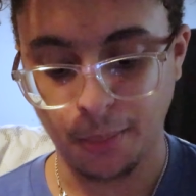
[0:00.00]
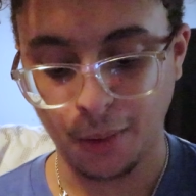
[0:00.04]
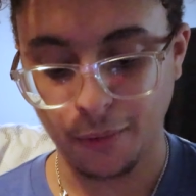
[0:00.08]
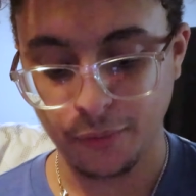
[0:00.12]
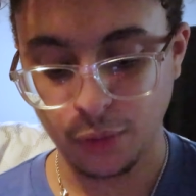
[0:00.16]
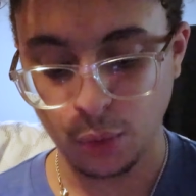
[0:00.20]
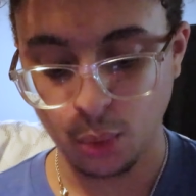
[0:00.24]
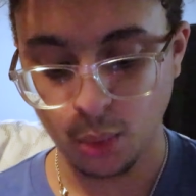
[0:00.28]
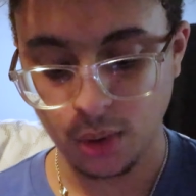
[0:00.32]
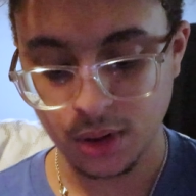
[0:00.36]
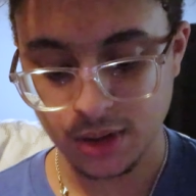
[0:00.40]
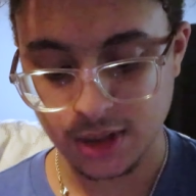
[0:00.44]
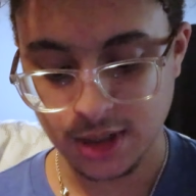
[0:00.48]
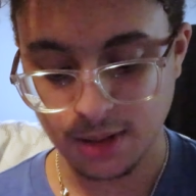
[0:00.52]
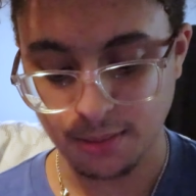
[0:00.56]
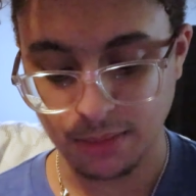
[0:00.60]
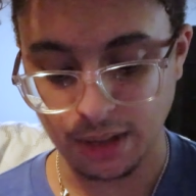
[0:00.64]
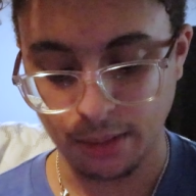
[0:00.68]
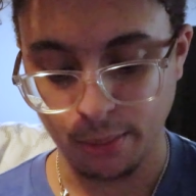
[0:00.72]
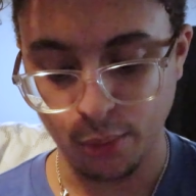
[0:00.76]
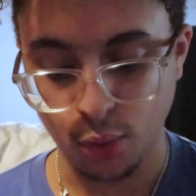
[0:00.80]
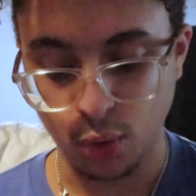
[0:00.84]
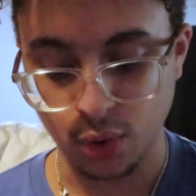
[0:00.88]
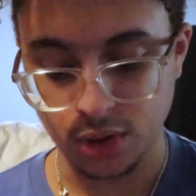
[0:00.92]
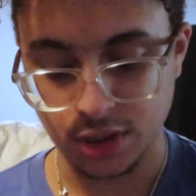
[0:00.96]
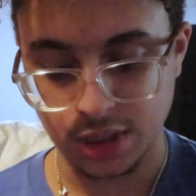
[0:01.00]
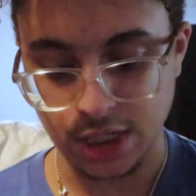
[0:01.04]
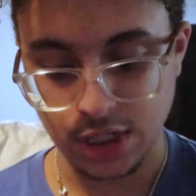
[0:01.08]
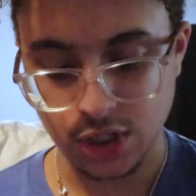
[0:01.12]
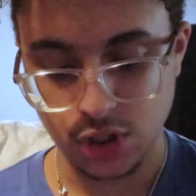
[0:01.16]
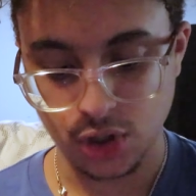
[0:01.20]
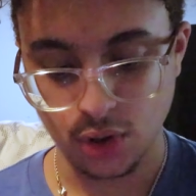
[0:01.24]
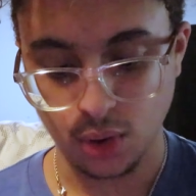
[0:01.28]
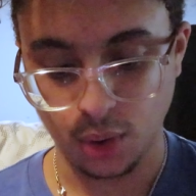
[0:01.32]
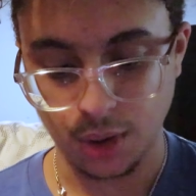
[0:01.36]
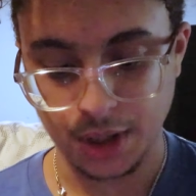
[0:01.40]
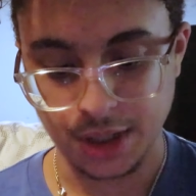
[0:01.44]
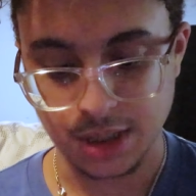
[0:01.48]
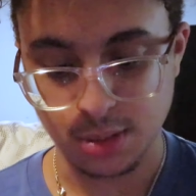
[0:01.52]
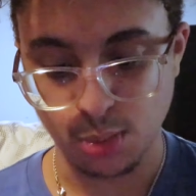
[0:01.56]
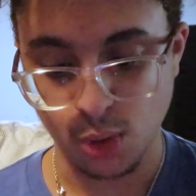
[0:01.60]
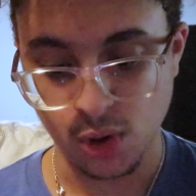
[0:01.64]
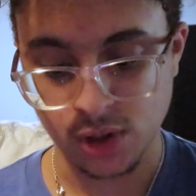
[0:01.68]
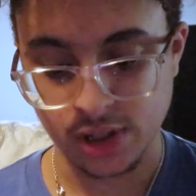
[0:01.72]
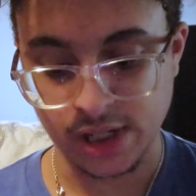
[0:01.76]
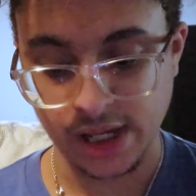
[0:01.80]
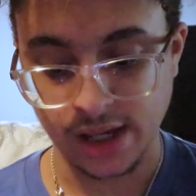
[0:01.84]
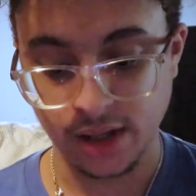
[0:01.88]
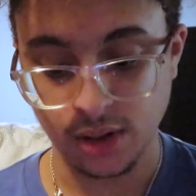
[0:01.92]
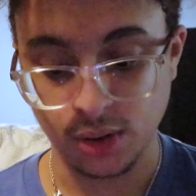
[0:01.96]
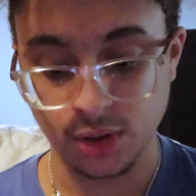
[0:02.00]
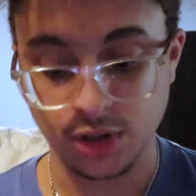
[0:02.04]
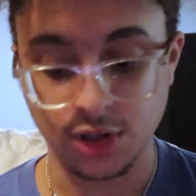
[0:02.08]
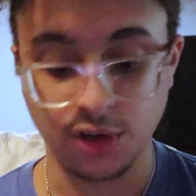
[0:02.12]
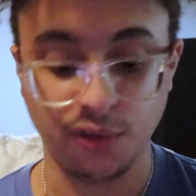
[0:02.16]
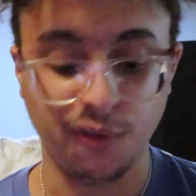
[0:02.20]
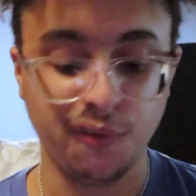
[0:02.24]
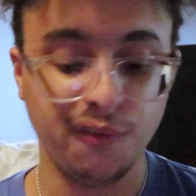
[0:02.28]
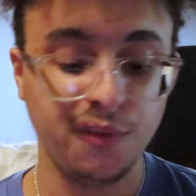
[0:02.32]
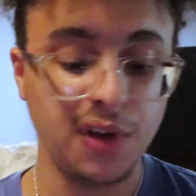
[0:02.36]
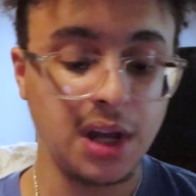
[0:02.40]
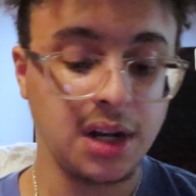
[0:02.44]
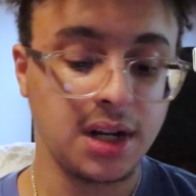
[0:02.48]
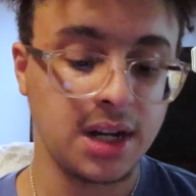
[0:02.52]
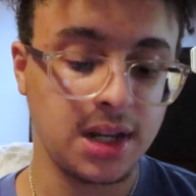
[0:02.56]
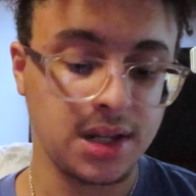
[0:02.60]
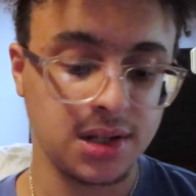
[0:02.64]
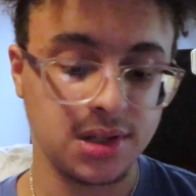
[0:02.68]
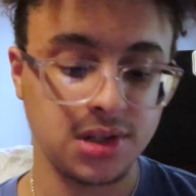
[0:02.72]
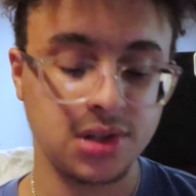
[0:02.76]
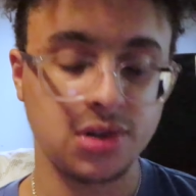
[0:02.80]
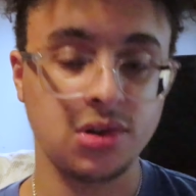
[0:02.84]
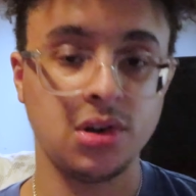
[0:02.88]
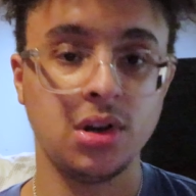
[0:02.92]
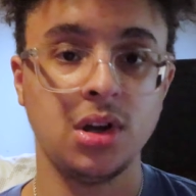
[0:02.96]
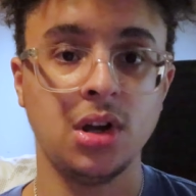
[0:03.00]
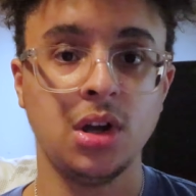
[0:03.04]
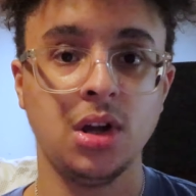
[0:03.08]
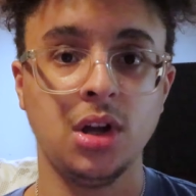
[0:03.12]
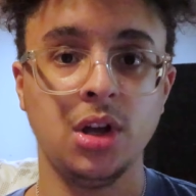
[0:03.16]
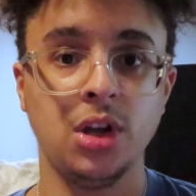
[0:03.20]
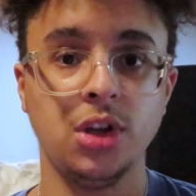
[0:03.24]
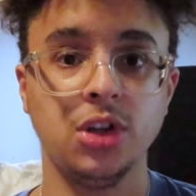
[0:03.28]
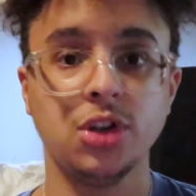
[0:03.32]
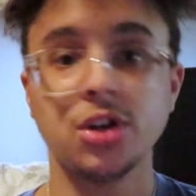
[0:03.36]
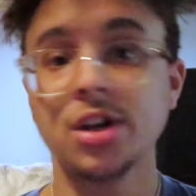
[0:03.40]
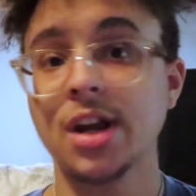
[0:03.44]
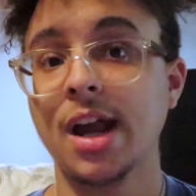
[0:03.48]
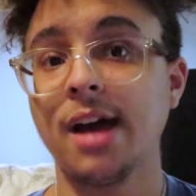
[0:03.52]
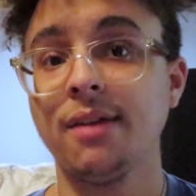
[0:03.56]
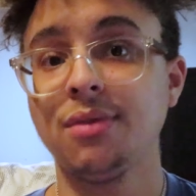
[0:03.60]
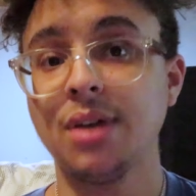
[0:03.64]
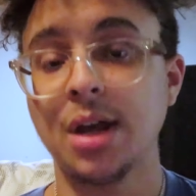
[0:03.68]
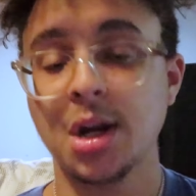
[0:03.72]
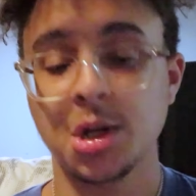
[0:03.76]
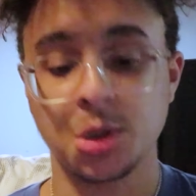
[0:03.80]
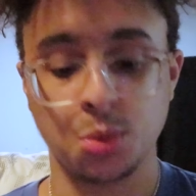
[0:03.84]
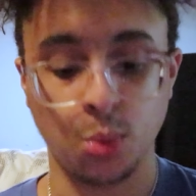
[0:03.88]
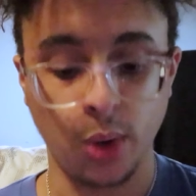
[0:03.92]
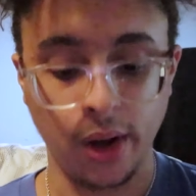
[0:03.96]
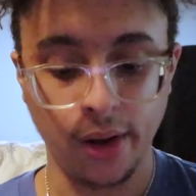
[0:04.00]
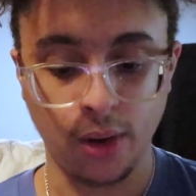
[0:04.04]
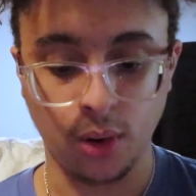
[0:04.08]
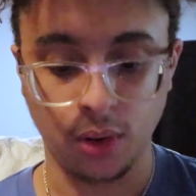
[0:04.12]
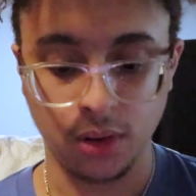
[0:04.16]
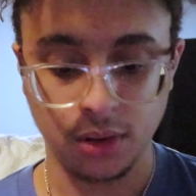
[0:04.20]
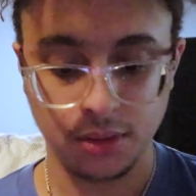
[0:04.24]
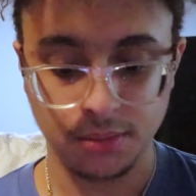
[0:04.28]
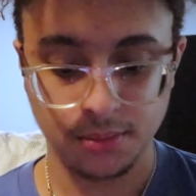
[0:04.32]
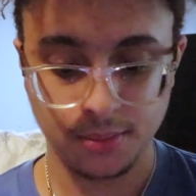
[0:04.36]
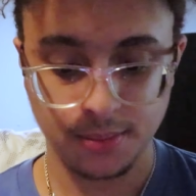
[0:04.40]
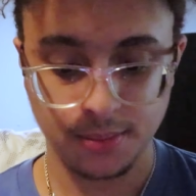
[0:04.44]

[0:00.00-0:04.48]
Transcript: But if you want something more digital that's more tailored to fitness, you can have that as well.